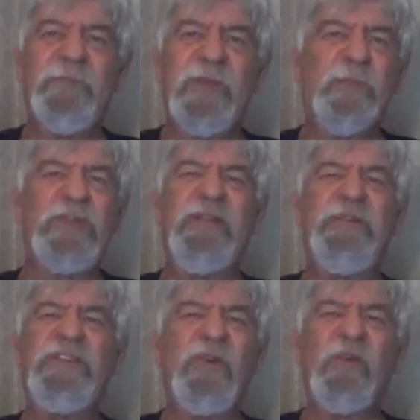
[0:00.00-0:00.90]
I'm not going to be
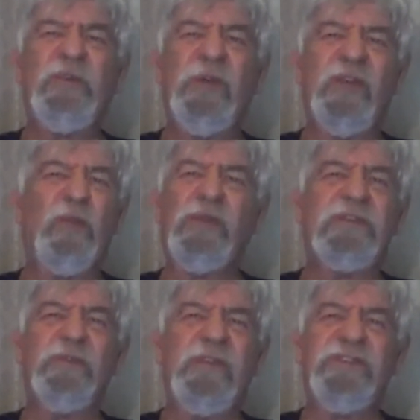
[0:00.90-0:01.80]
told by the world
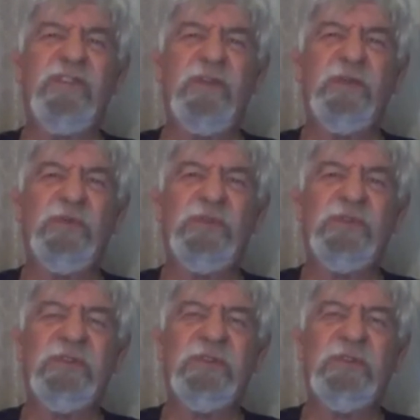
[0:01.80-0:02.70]
where to go.
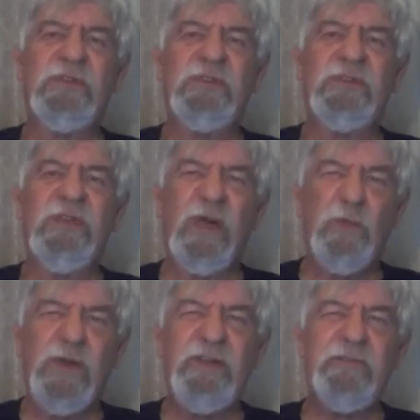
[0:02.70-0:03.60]
I'm
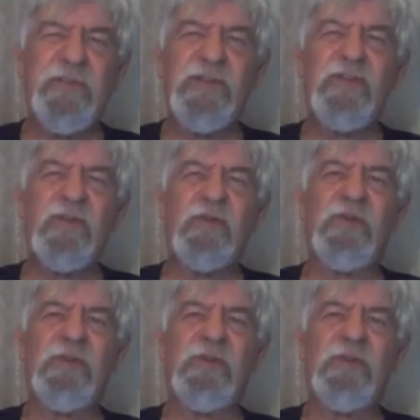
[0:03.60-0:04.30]
waiting for your call.